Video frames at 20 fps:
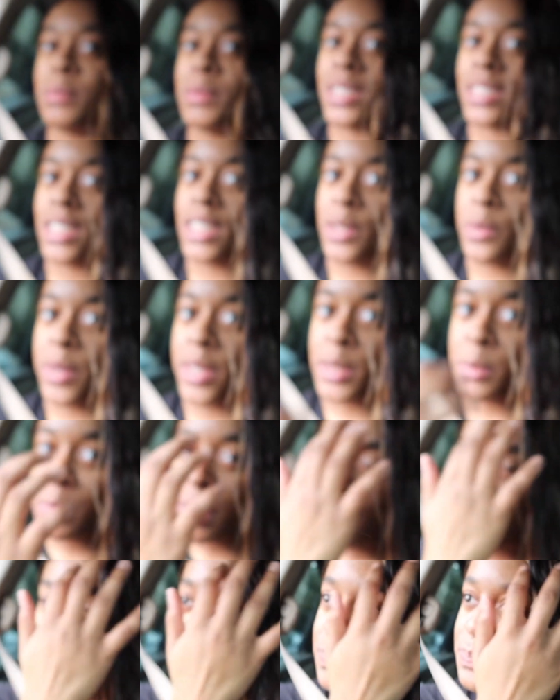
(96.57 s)
shit anyways, but
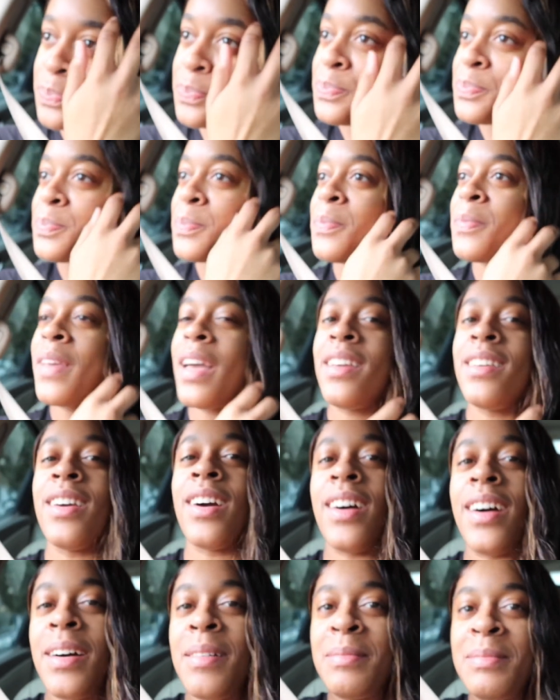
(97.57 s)
y'all,
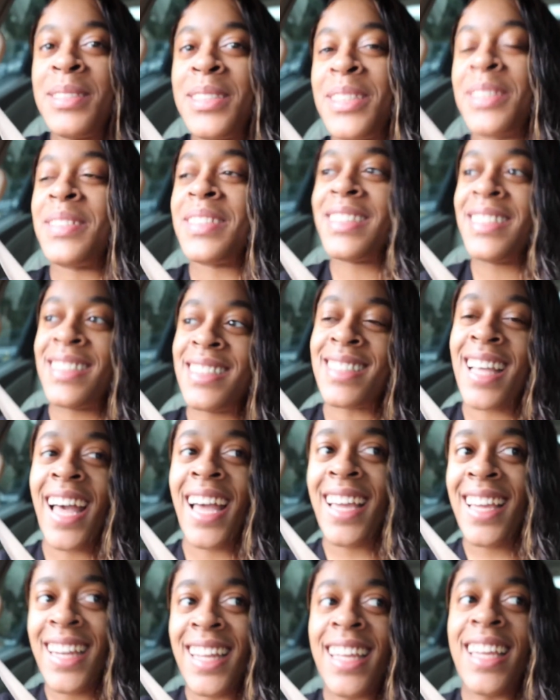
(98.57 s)
I'm so
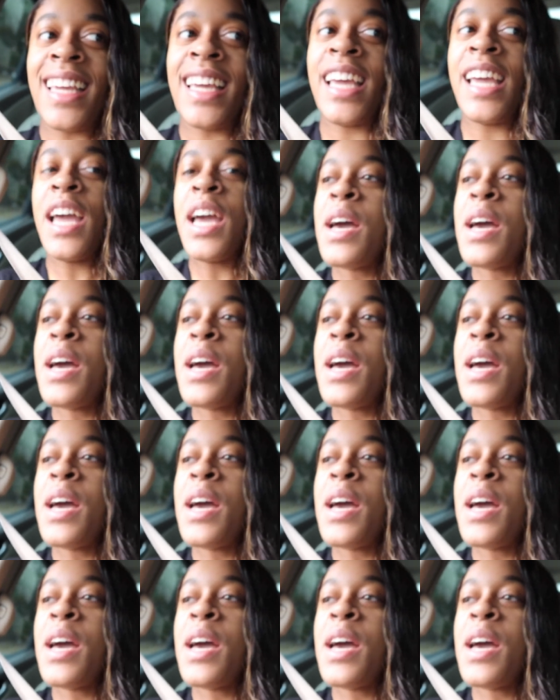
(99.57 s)
excited.